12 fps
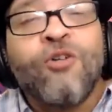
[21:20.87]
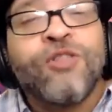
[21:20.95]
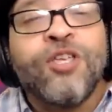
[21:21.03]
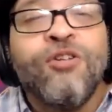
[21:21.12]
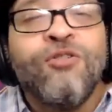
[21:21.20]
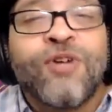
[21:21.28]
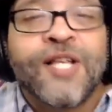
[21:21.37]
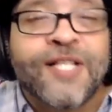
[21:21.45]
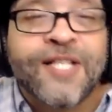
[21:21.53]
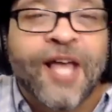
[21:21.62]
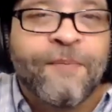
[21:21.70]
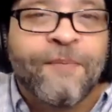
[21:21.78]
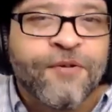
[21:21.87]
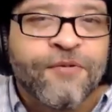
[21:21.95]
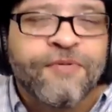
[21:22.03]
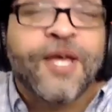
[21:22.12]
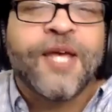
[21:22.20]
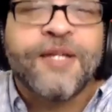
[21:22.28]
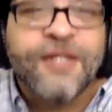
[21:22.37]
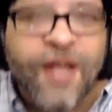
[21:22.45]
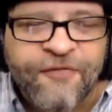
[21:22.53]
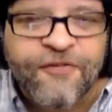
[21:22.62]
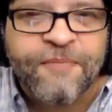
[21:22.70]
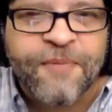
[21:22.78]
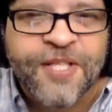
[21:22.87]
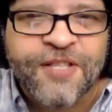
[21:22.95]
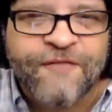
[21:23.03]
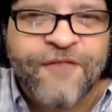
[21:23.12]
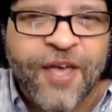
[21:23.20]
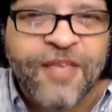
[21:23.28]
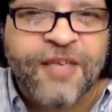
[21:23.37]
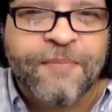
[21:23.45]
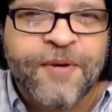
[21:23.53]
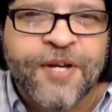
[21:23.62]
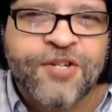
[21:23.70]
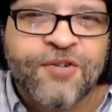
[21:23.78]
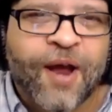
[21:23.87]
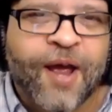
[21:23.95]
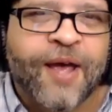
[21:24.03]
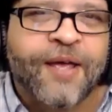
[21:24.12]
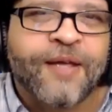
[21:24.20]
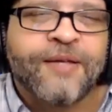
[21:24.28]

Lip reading: only you can stop you. And nothing beats a failure but a try.